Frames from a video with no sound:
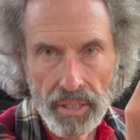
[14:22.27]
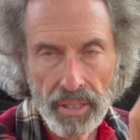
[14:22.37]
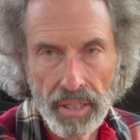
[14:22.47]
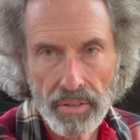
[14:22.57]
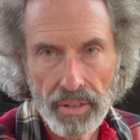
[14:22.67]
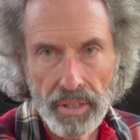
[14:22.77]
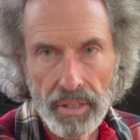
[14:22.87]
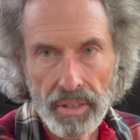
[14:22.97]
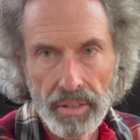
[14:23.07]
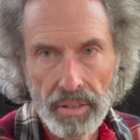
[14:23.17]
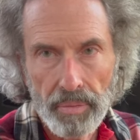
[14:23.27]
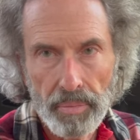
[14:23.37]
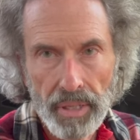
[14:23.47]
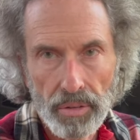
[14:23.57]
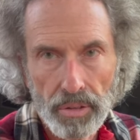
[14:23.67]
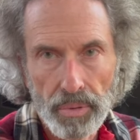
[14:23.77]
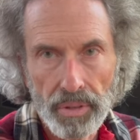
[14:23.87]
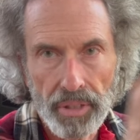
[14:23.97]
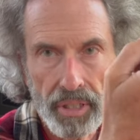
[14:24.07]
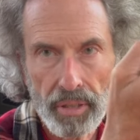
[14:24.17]
Now, it may look
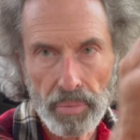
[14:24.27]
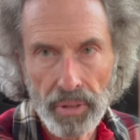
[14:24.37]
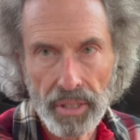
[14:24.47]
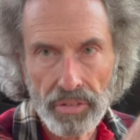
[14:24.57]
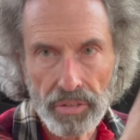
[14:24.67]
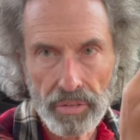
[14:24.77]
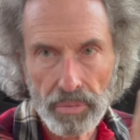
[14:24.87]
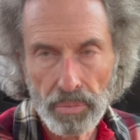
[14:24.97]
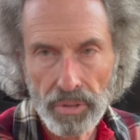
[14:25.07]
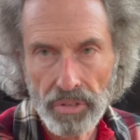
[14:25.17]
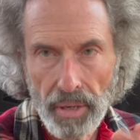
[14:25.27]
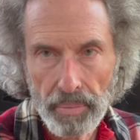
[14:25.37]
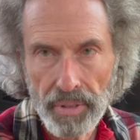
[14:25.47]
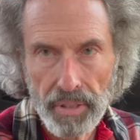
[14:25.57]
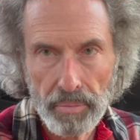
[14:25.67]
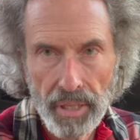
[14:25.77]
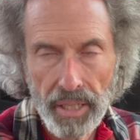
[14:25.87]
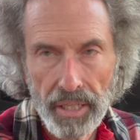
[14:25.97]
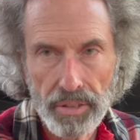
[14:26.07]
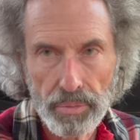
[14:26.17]
really complex what's happening in my
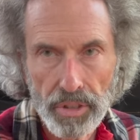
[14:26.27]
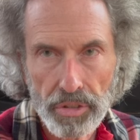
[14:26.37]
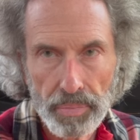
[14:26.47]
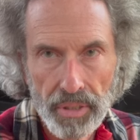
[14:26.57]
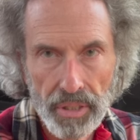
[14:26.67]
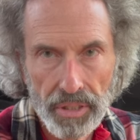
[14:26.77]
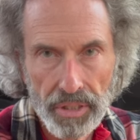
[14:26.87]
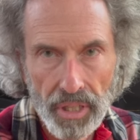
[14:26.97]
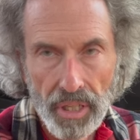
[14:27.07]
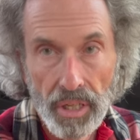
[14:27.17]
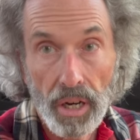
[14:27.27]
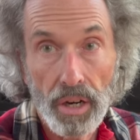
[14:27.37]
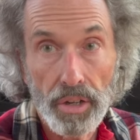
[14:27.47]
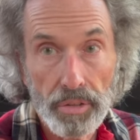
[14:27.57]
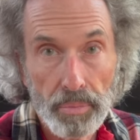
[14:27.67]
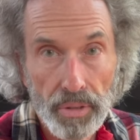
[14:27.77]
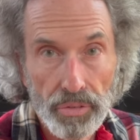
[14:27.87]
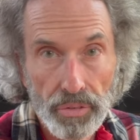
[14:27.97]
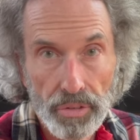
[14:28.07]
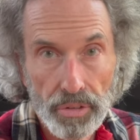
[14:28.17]
hand and wrist, because other
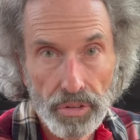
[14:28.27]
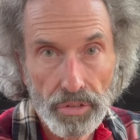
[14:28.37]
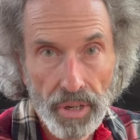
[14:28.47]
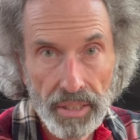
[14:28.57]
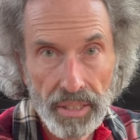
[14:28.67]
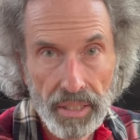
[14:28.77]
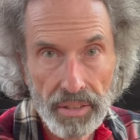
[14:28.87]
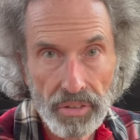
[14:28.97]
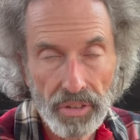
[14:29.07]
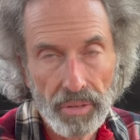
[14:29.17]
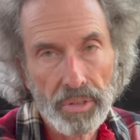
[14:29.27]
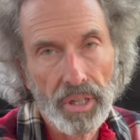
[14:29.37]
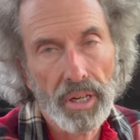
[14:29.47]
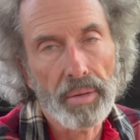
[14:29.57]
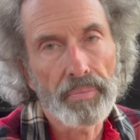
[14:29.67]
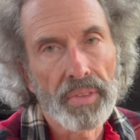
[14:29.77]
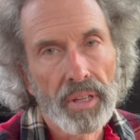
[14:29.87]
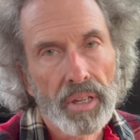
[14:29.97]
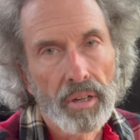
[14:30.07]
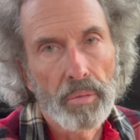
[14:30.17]
muscles are contracting at the same time,
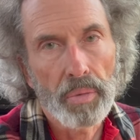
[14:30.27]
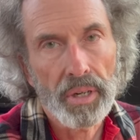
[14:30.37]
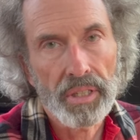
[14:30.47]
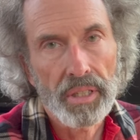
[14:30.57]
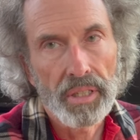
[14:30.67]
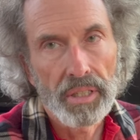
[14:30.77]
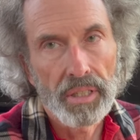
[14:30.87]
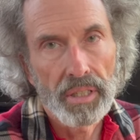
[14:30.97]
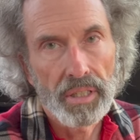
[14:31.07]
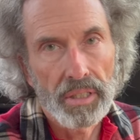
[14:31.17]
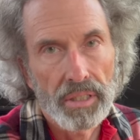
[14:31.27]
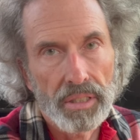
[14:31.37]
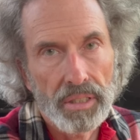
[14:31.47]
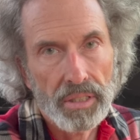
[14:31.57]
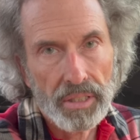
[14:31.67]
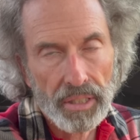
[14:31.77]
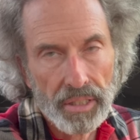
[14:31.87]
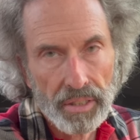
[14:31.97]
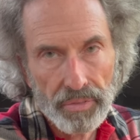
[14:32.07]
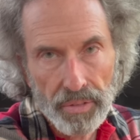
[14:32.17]
but
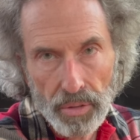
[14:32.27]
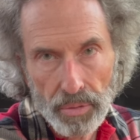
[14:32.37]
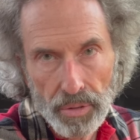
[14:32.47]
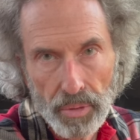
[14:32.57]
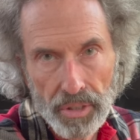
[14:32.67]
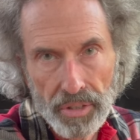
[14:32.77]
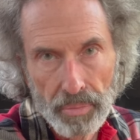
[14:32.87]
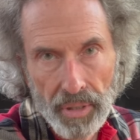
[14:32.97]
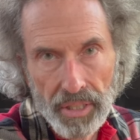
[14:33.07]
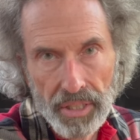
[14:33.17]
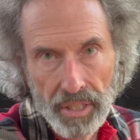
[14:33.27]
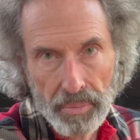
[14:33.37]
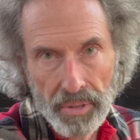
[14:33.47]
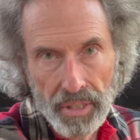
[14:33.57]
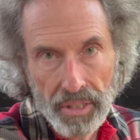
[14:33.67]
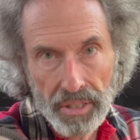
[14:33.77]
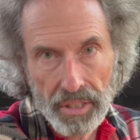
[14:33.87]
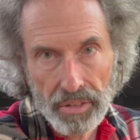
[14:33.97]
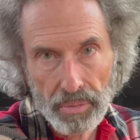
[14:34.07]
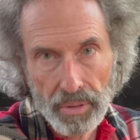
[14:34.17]
technically if we only watch the biceps, it's
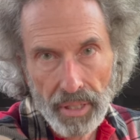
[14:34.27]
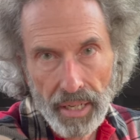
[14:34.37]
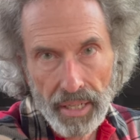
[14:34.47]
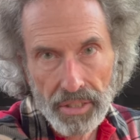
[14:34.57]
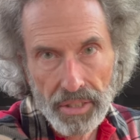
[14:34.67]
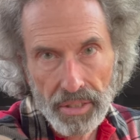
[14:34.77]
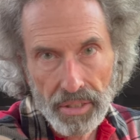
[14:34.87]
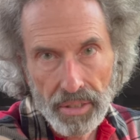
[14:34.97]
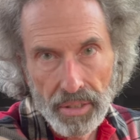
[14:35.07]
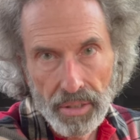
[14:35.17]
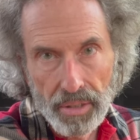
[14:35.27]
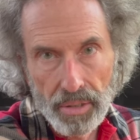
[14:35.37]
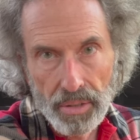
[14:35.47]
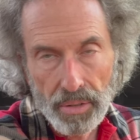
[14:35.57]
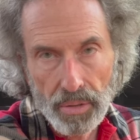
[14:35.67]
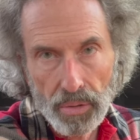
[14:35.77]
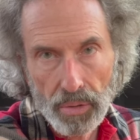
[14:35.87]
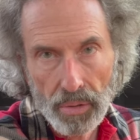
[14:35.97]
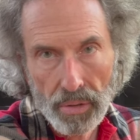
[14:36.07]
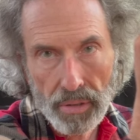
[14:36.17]
either relaxed
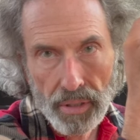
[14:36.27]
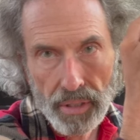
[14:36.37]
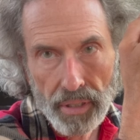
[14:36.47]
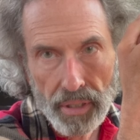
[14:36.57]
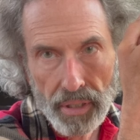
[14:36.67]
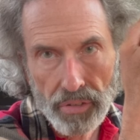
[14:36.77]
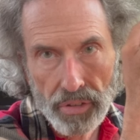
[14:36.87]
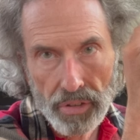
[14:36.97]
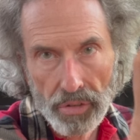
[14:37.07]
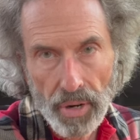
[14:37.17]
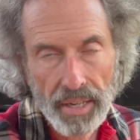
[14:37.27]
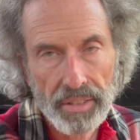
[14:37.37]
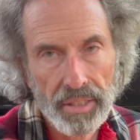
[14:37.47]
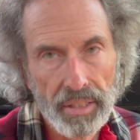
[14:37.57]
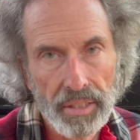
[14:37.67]
or it's contracting.